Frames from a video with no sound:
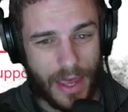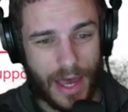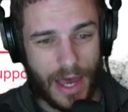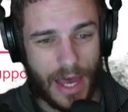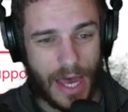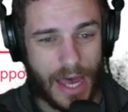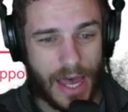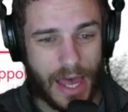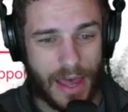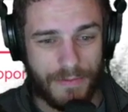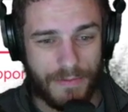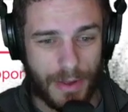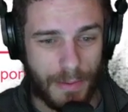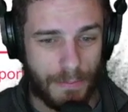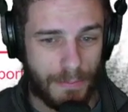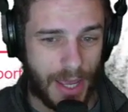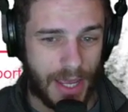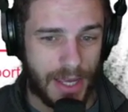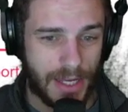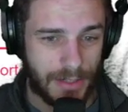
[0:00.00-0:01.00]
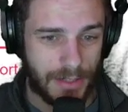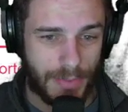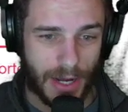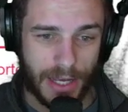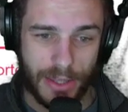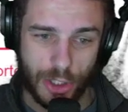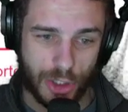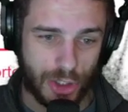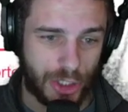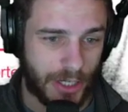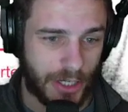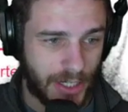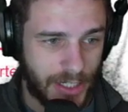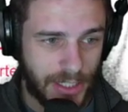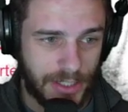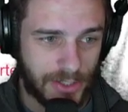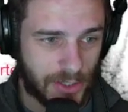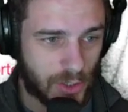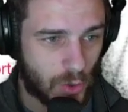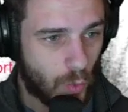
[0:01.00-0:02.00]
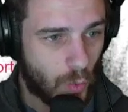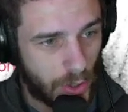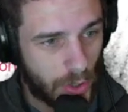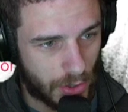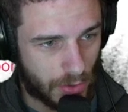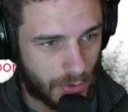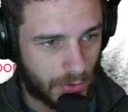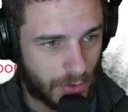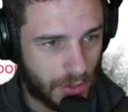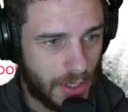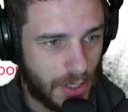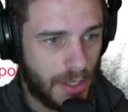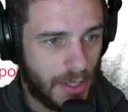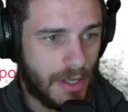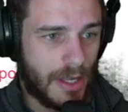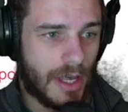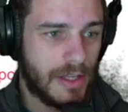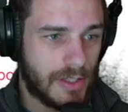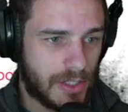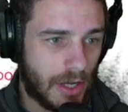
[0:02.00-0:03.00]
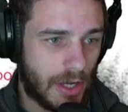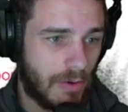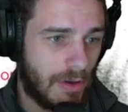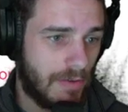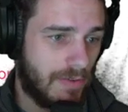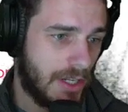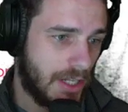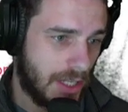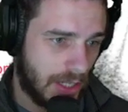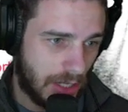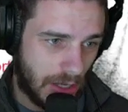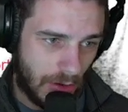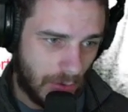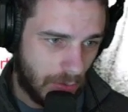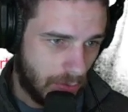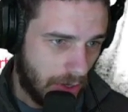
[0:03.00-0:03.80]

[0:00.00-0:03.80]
have been banned by the Chinese Twitter. And so, if you didn't know,